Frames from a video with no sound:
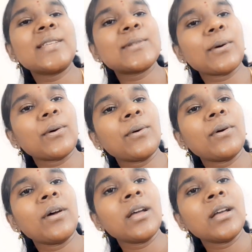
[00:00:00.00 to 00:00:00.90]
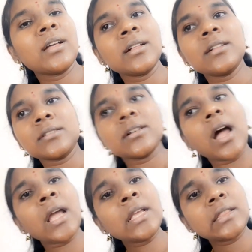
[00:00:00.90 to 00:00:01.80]
So
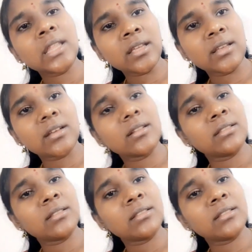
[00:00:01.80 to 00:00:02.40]
I think